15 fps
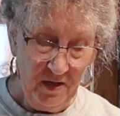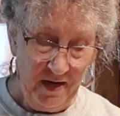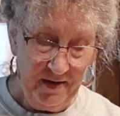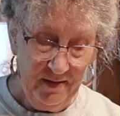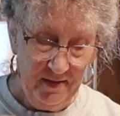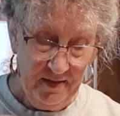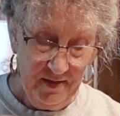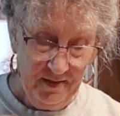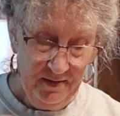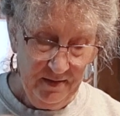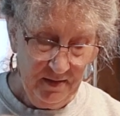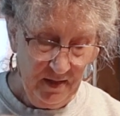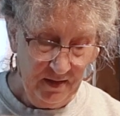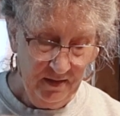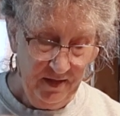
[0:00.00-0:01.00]
like
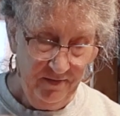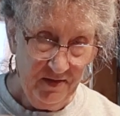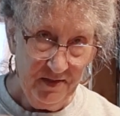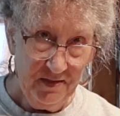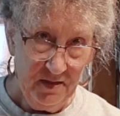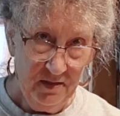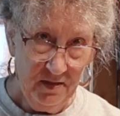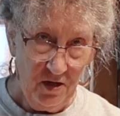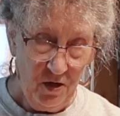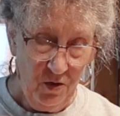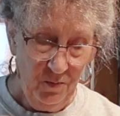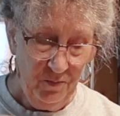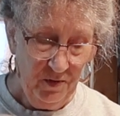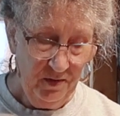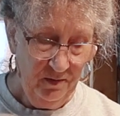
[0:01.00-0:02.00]
this and leave this end to
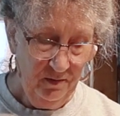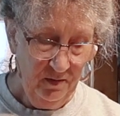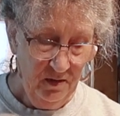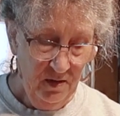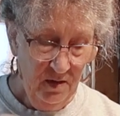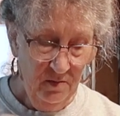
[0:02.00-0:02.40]
open